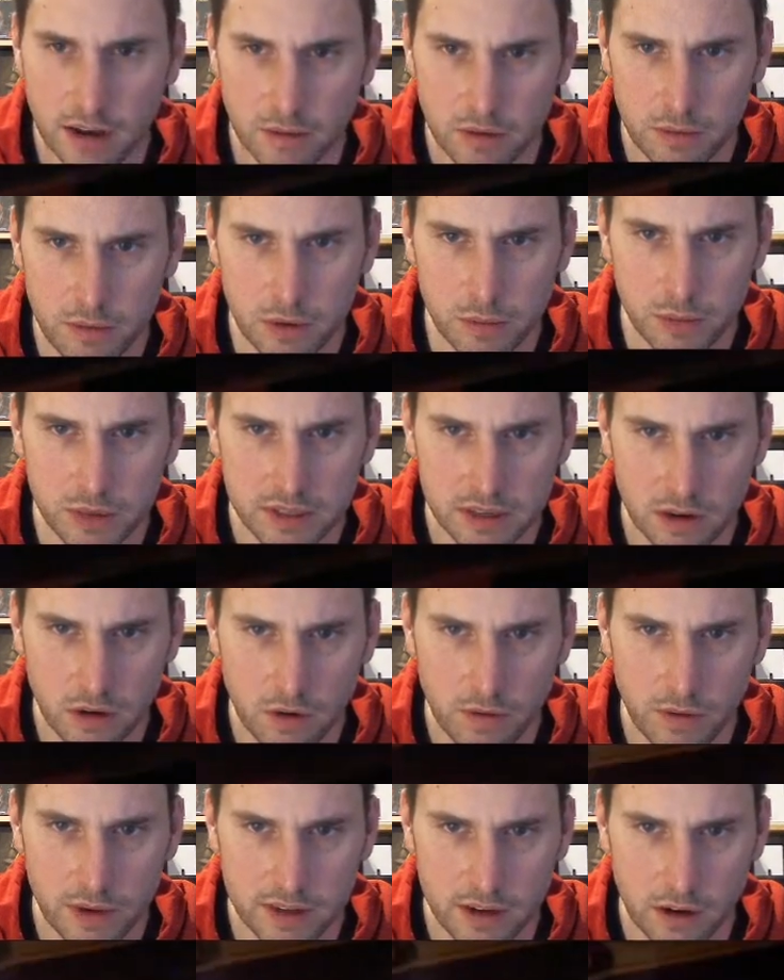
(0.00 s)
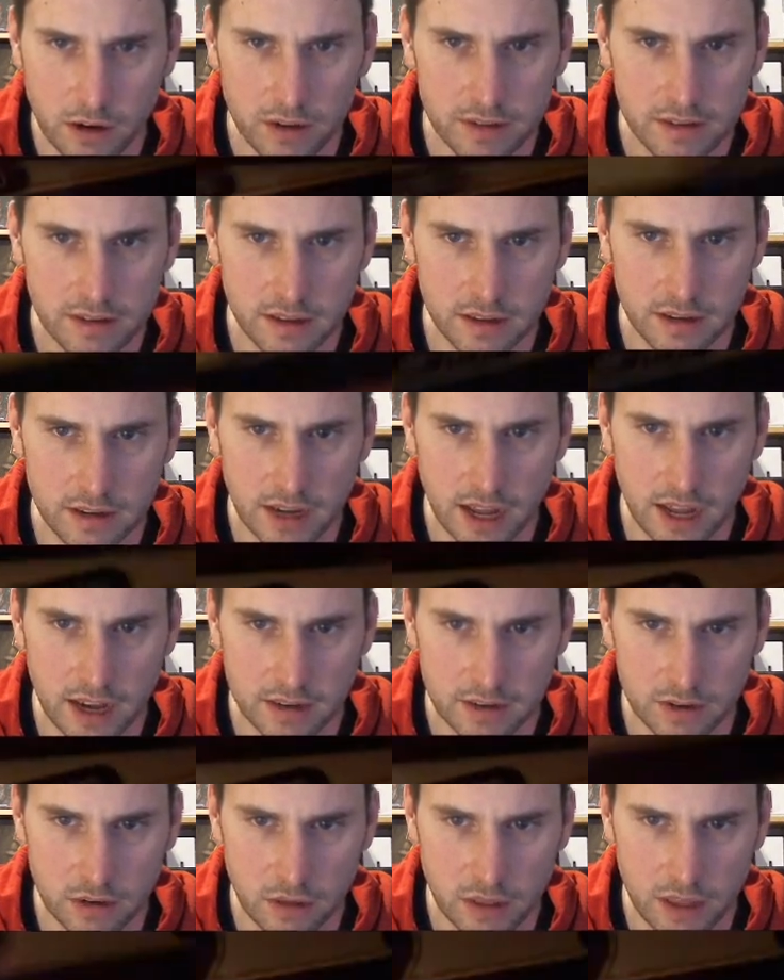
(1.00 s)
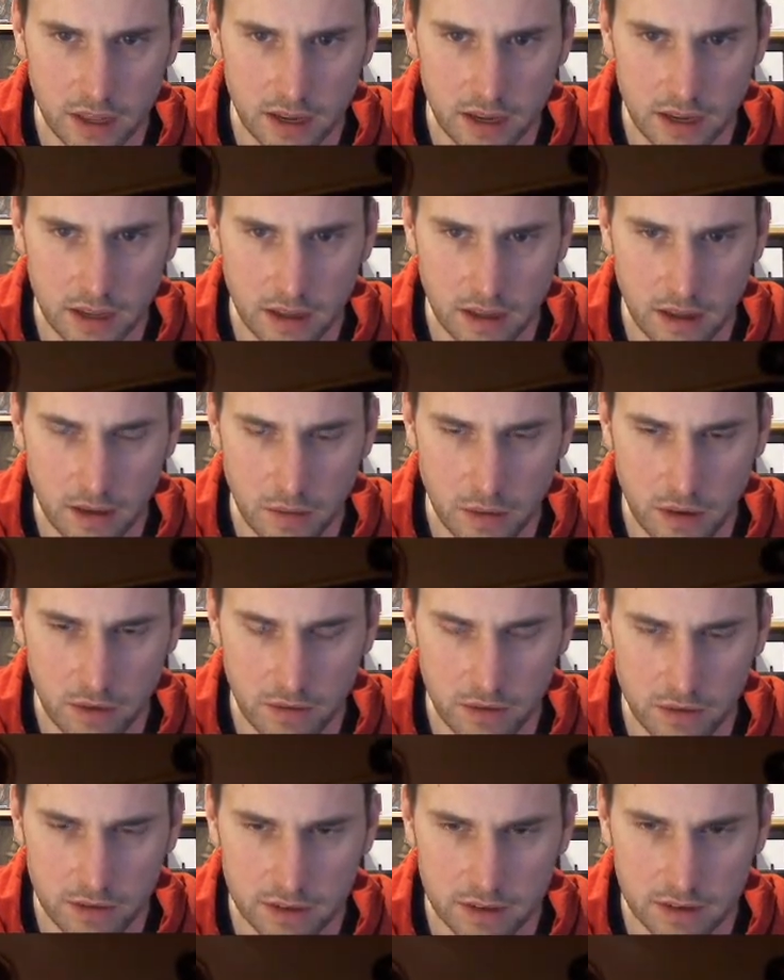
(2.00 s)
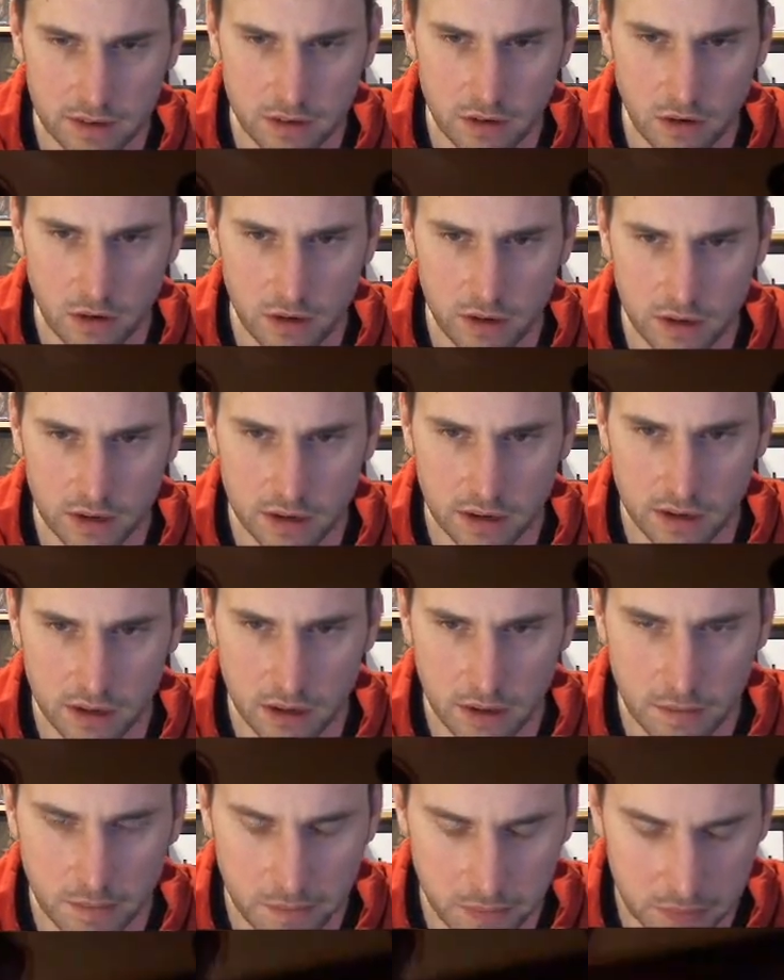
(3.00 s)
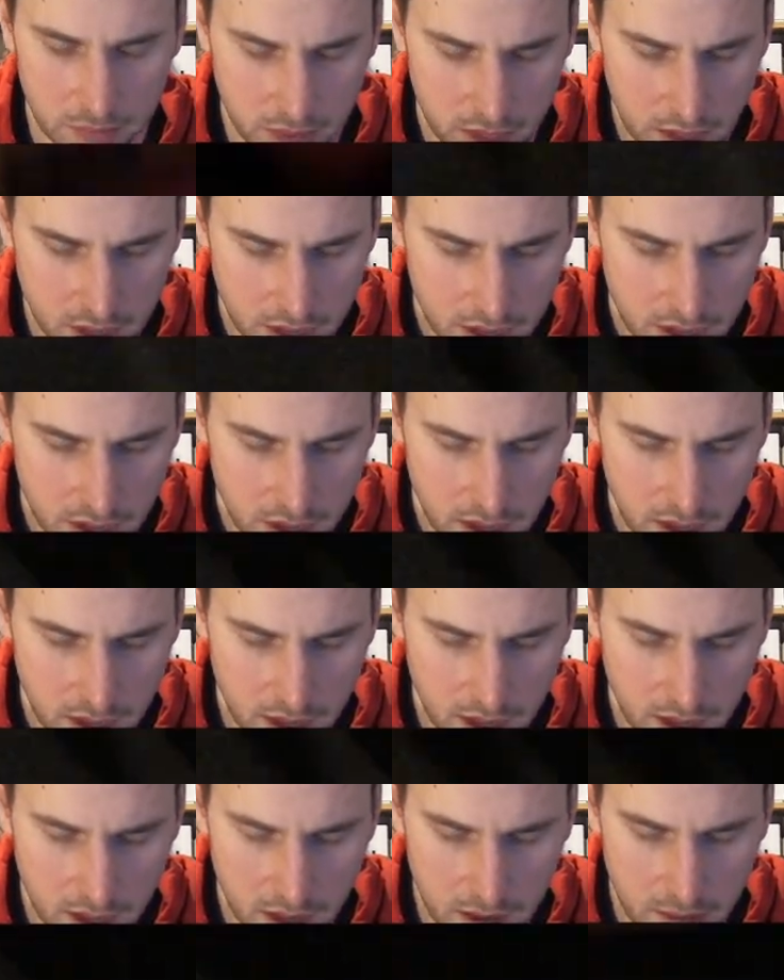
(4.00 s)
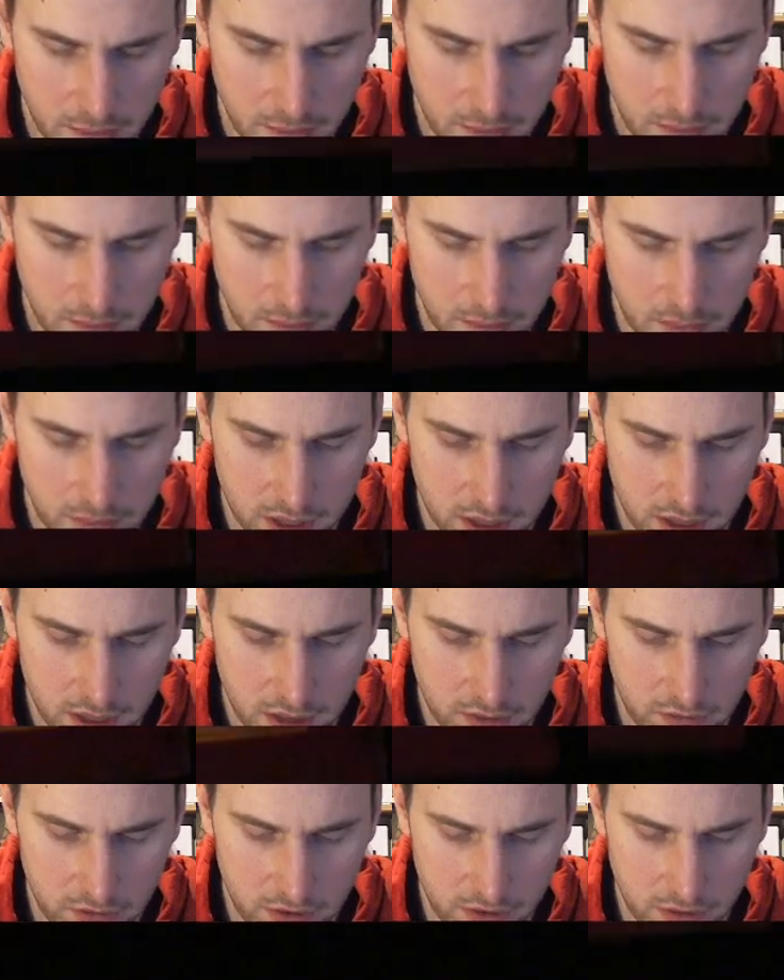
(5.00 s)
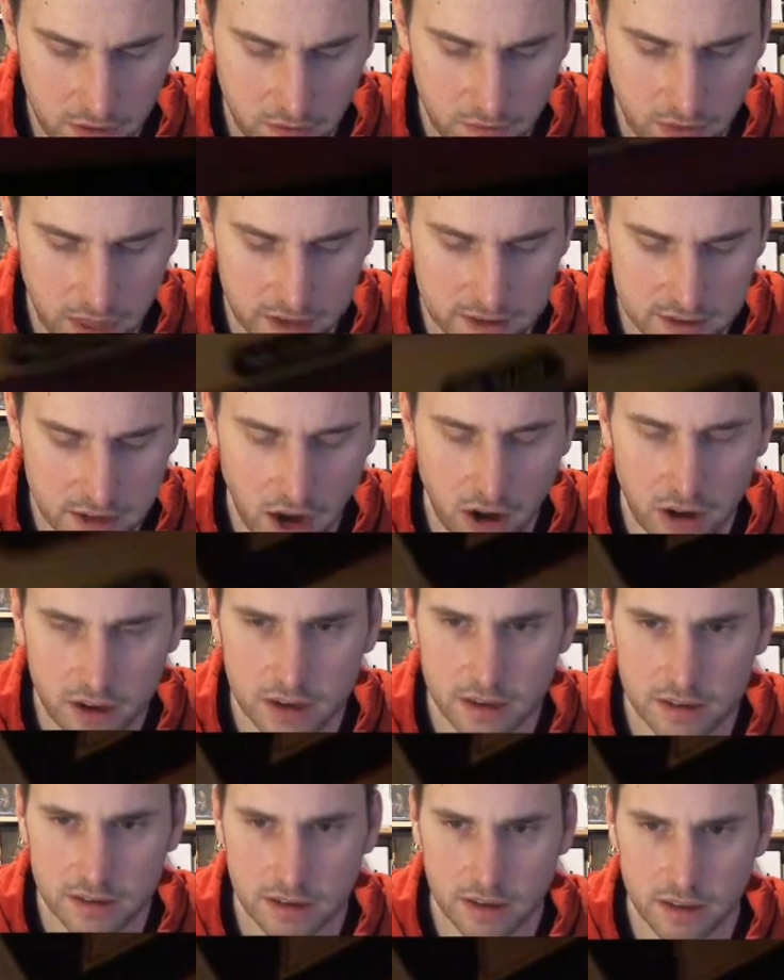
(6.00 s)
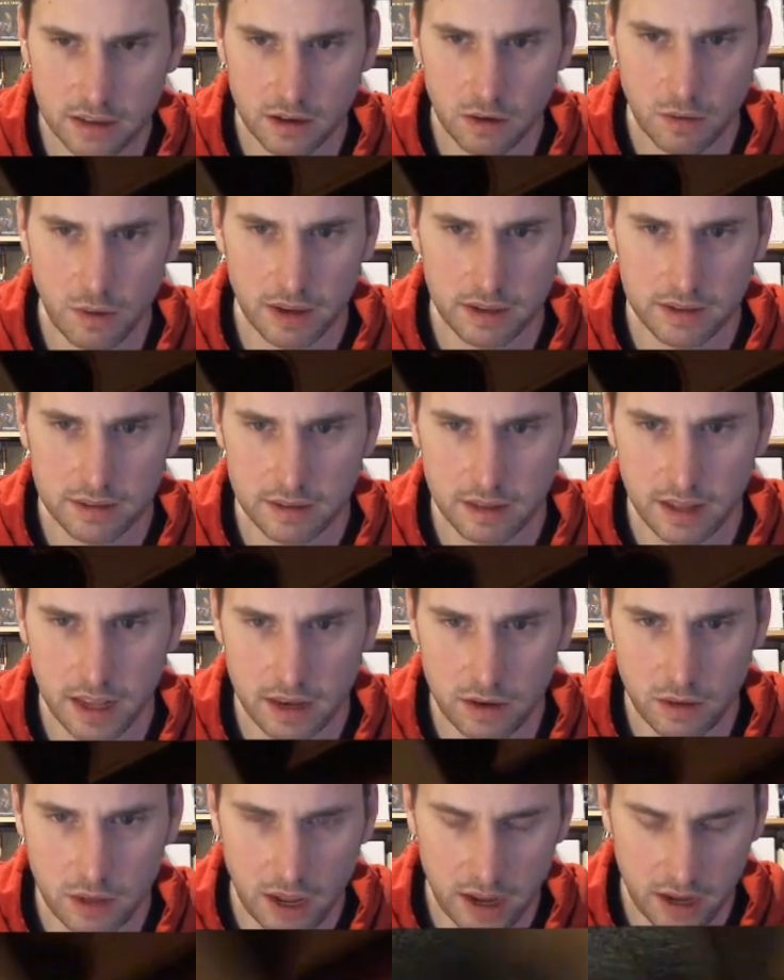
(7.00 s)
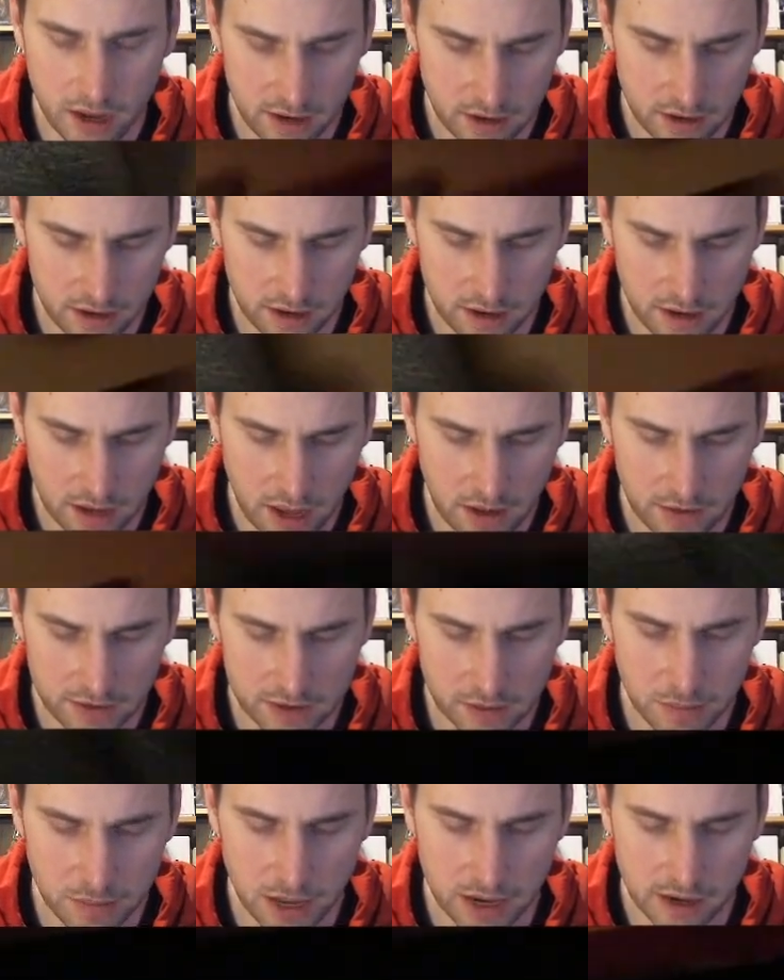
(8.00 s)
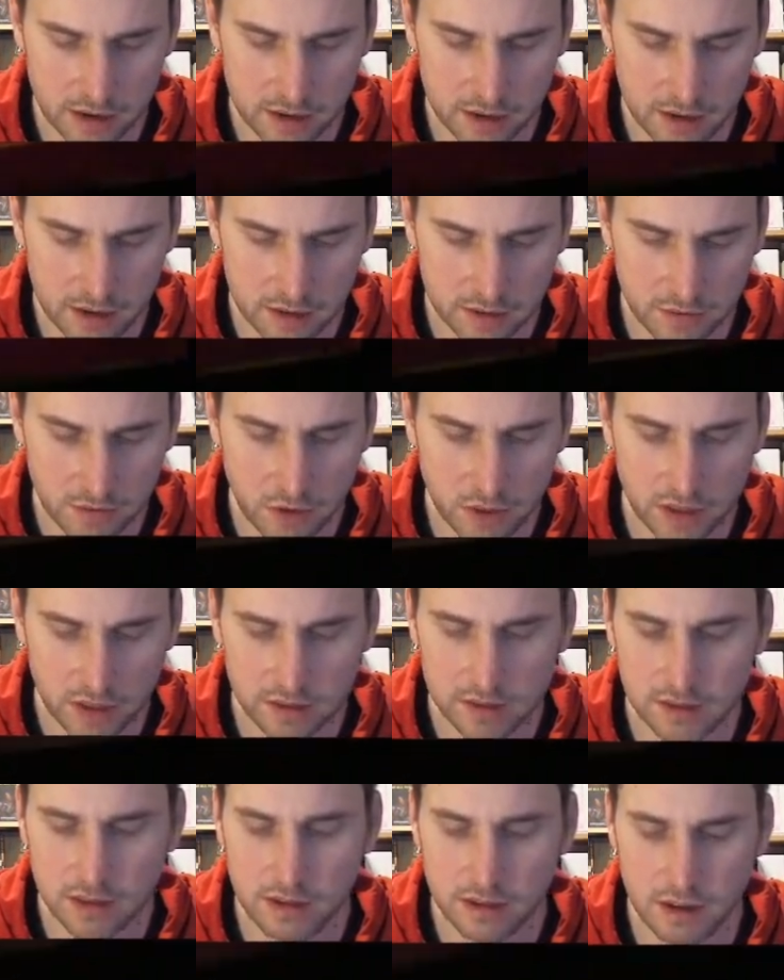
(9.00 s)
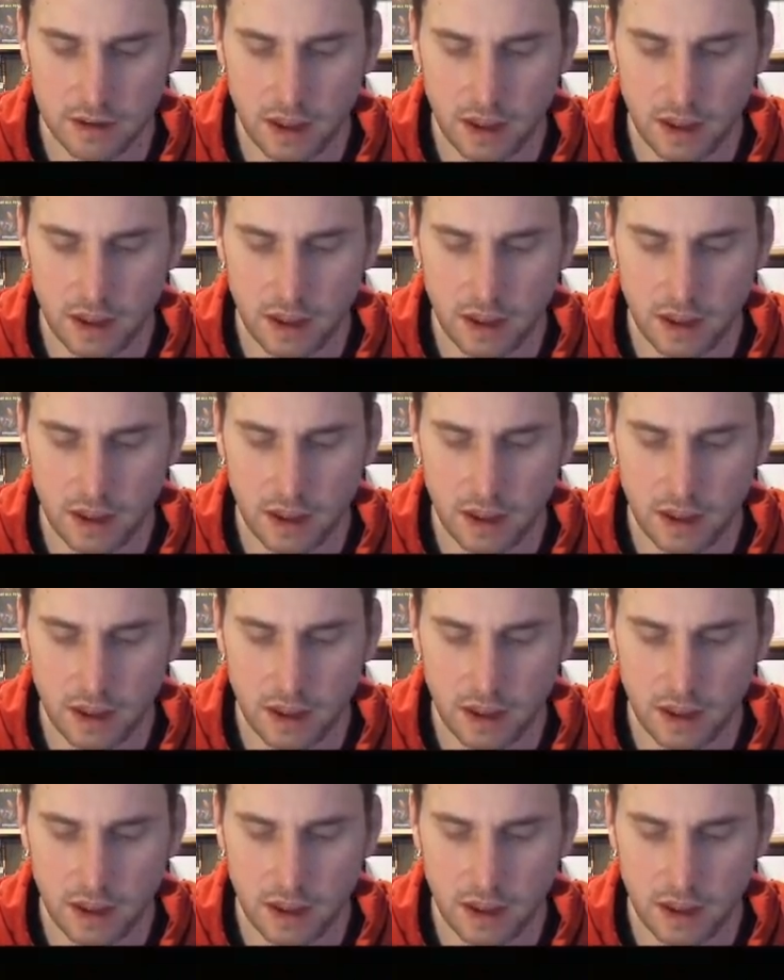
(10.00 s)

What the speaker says: Humans always are lost in the dark, so they if it's going if there's darkness in the quest, then they have some penalties for their skills,